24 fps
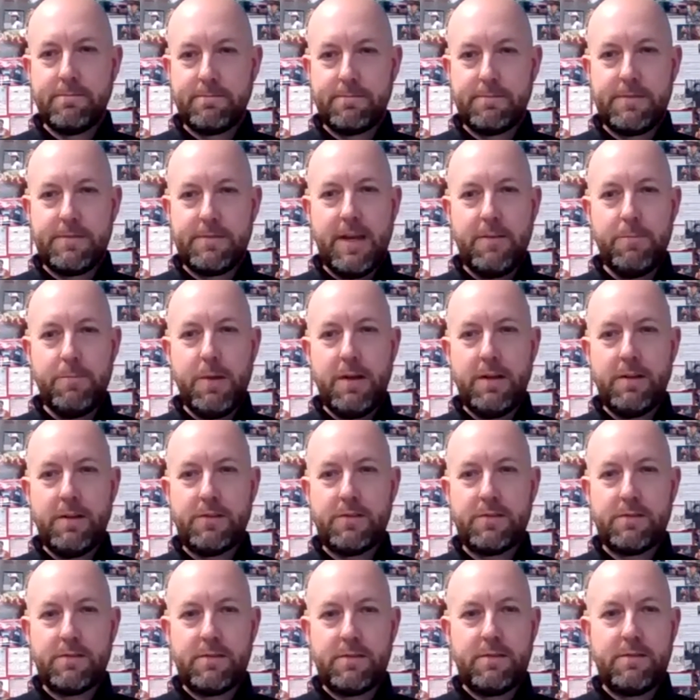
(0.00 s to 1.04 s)
ten
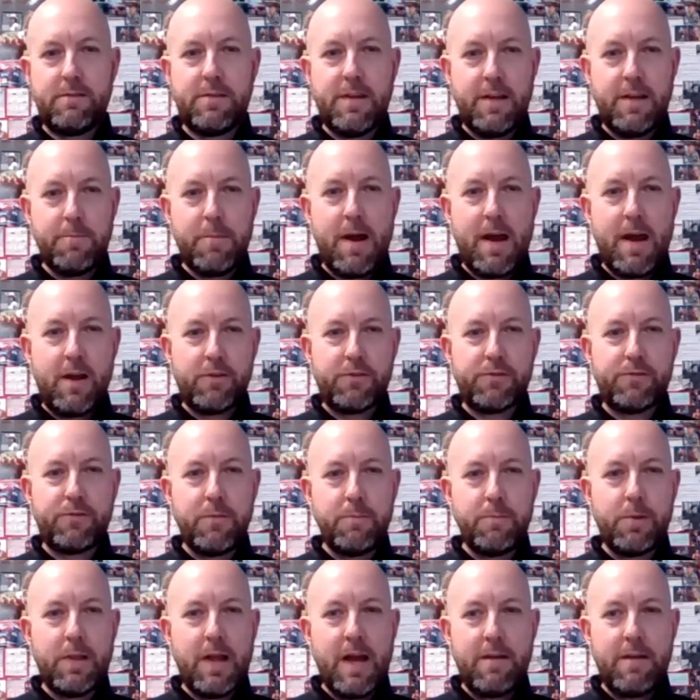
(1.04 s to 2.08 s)
minutes, ten miles
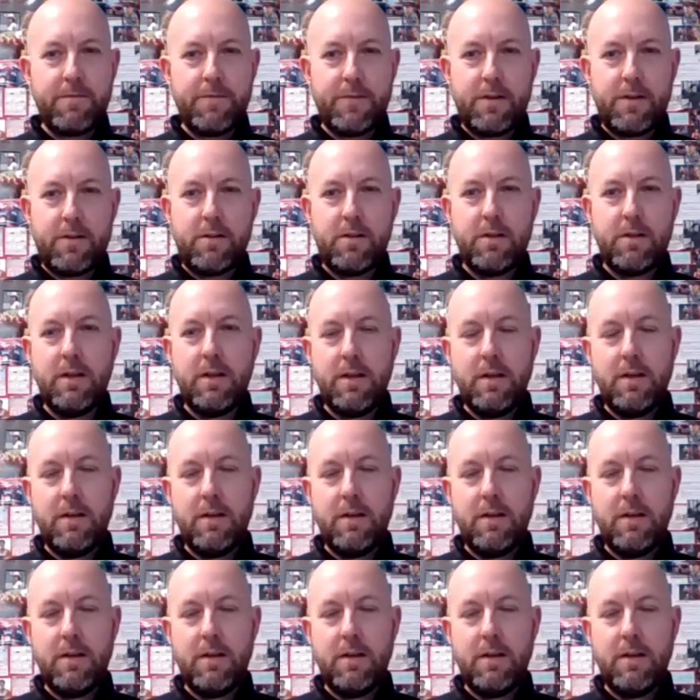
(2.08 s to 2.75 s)
from Platteville.